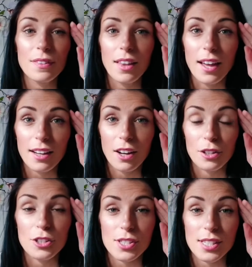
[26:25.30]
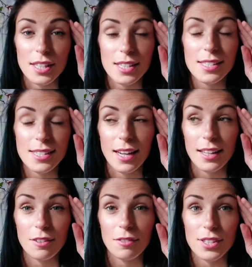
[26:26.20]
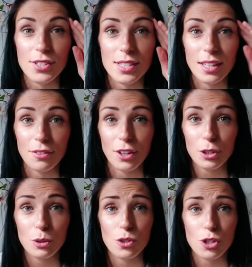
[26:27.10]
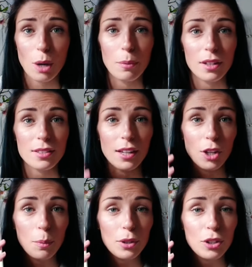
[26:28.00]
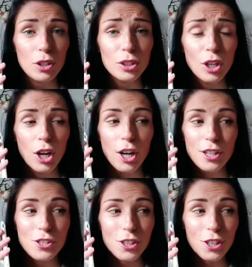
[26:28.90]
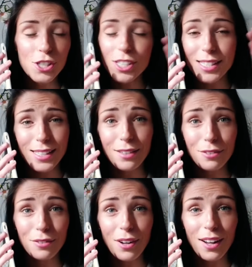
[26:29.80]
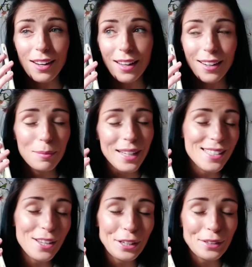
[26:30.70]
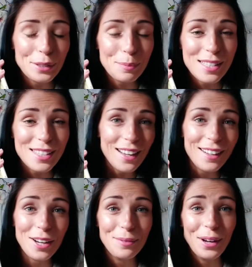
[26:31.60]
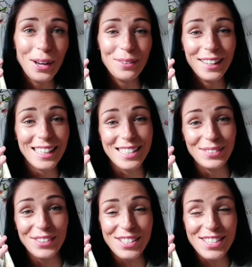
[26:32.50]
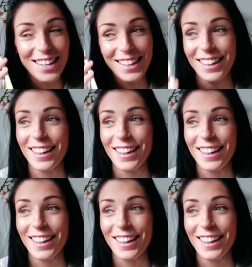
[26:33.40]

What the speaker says: Like, I only just see this today. They've released season 11. I called Josh up and I was like, oh my god, Josh, season 11 of Heartland. Like, please don't go rugby tonight. Come home. I need to watch it.